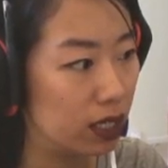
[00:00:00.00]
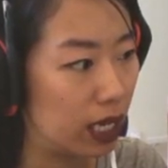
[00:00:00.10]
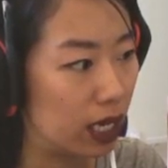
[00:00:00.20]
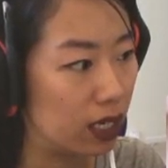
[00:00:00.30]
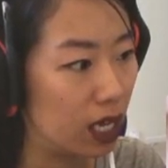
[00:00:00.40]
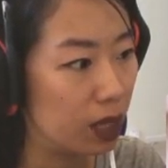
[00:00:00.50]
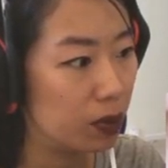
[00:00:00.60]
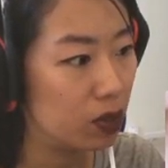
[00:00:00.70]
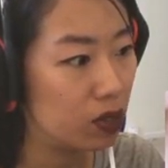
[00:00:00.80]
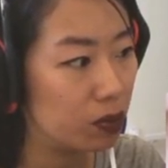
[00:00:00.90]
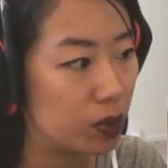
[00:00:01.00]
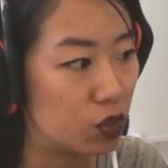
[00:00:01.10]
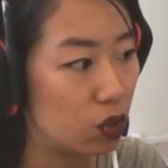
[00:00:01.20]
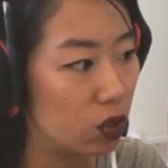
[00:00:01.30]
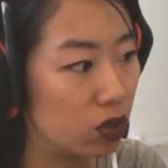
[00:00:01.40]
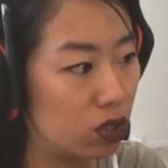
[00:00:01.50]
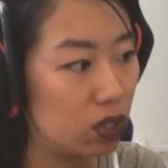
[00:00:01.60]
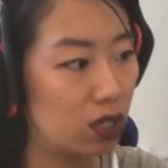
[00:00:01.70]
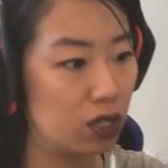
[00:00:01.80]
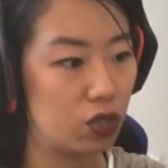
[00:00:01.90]
Yeah, elbows, but shoulder
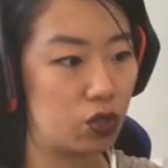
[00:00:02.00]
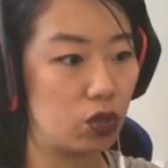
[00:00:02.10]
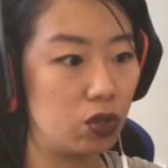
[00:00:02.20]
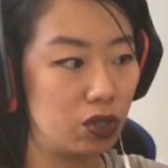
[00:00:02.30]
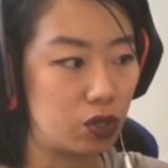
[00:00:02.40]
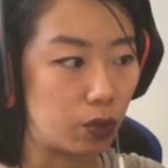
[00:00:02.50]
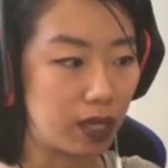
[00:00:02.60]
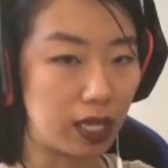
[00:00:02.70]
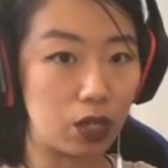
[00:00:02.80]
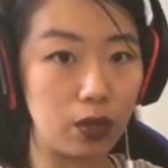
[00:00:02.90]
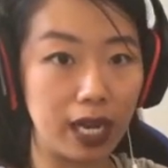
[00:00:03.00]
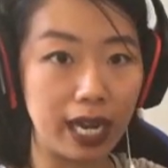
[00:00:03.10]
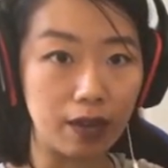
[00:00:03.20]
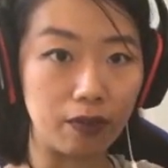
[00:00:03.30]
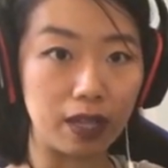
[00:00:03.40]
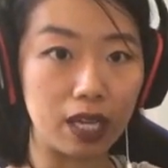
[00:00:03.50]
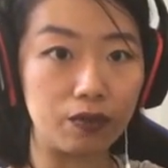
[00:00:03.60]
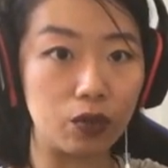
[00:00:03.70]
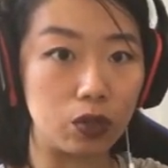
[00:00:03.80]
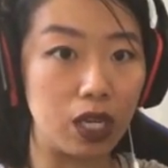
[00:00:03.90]
as well. Like you gotta have a lot
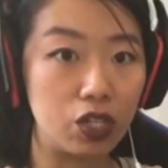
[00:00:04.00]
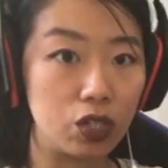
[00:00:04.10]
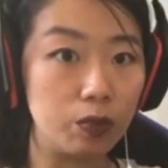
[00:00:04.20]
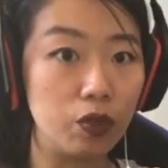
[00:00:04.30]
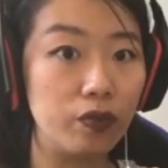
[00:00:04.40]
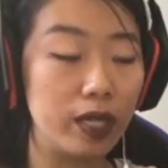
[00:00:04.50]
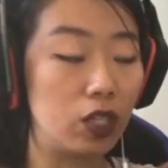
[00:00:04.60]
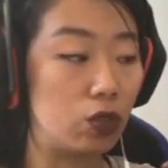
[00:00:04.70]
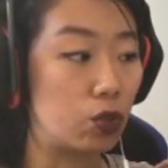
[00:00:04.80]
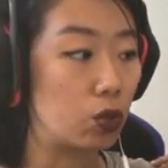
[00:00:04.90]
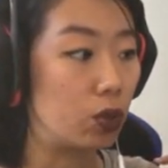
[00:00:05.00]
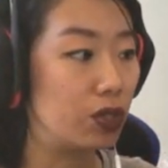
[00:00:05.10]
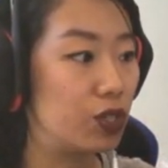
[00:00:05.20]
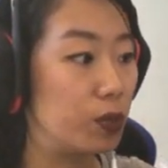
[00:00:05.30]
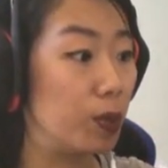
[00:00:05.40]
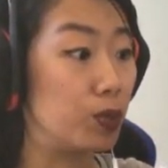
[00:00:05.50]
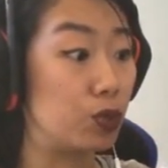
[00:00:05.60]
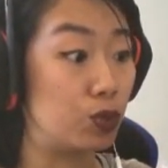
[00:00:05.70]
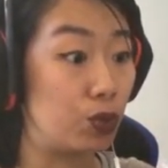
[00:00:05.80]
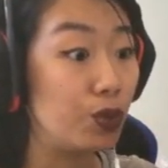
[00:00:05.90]
of rotational movement in your shoulders to be able
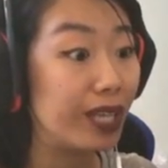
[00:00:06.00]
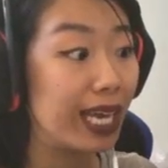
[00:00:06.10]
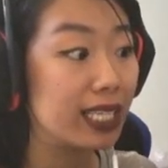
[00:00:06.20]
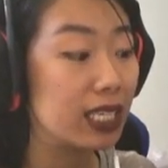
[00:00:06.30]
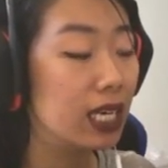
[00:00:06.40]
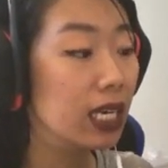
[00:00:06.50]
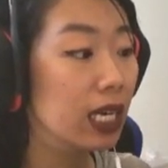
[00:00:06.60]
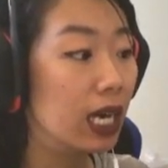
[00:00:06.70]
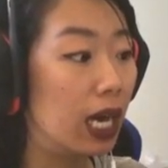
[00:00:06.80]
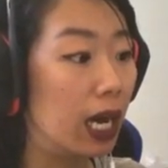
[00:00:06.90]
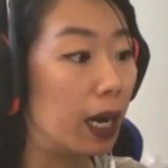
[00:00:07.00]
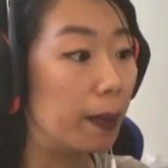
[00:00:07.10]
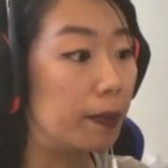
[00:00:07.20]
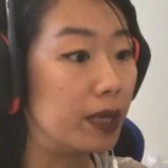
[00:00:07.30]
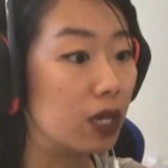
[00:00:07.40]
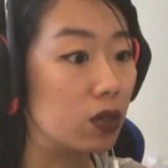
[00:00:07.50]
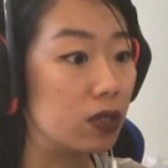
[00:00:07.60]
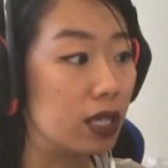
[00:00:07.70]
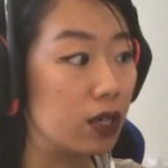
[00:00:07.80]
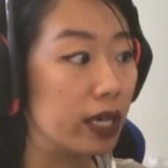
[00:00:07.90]
to do that. Not
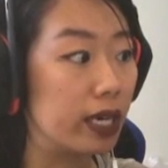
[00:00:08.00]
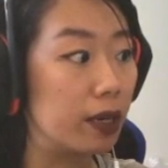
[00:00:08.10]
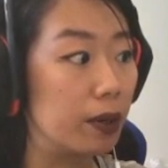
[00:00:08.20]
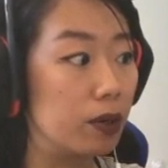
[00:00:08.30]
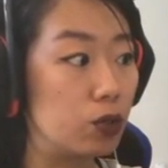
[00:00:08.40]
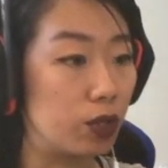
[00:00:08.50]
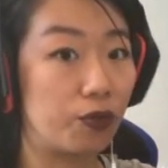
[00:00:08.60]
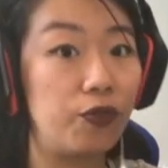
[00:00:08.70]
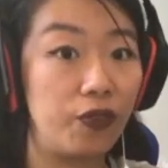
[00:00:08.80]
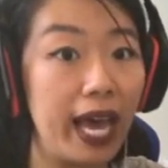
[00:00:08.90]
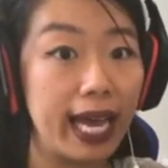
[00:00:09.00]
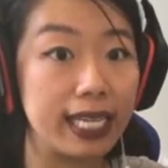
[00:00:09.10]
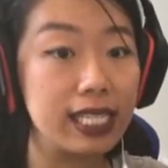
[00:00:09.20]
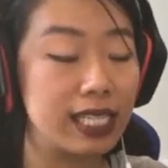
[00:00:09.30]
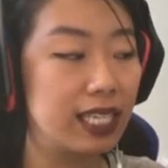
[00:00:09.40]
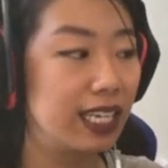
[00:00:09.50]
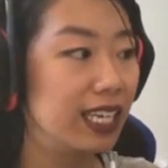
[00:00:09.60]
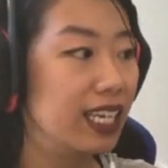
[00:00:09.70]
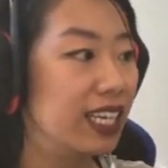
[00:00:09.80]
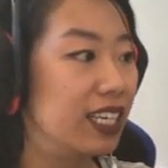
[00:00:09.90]
only that, you gotta do it fast,
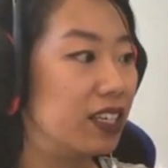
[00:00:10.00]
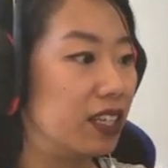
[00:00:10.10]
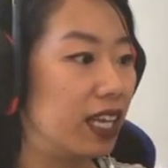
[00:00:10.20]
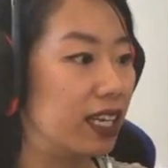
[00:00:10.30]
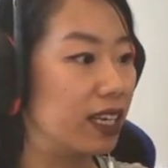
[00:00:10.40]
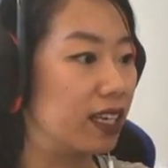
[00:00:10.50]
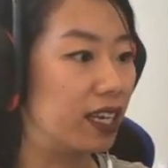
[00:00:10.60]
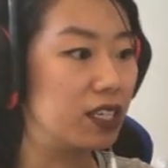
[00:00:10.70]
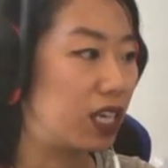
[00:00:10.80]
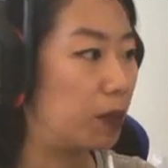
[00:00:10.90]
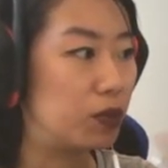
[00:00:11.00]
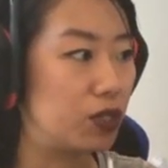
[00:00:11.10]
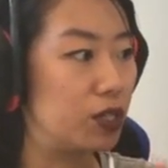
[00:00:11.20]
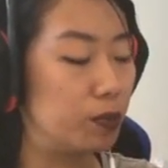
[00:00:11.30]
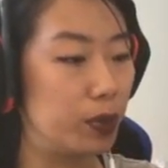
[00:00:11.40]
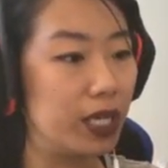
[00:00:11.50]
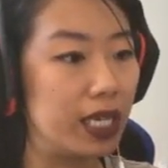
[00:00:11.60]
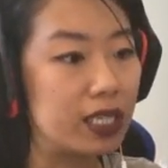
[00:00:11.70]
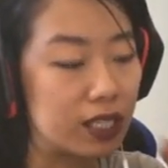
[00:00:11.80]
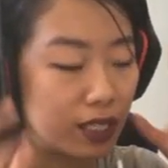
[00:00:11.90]
you know, like helicopters,
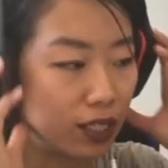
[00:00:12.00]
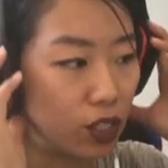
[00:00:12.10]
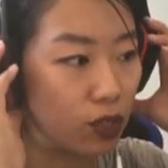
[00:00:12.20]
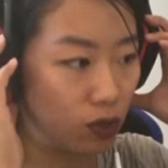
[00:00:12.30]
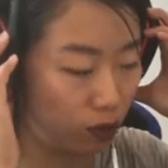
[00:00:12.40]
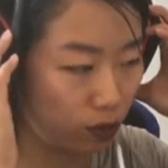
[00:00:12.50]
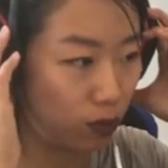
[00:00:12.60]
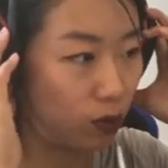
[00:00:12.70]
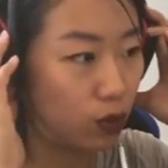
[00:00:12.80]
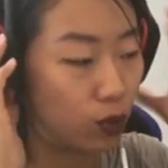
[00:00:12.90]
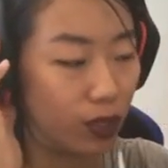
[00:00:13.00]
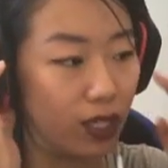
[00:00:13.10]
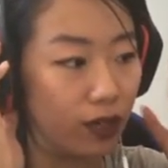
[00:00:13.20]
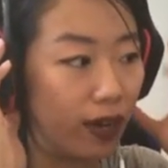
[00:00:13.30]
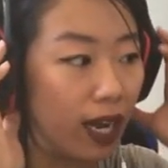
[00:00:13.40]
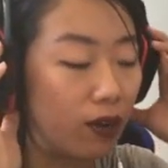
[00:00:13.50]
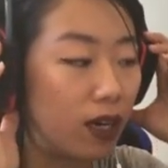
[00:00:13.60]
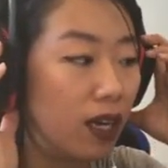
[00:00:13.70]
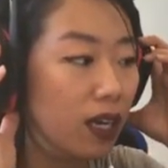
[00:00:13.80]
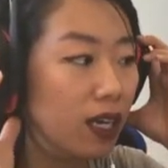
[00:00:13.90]
blades just swirling
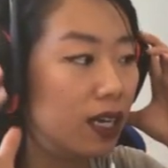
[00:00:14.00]
around.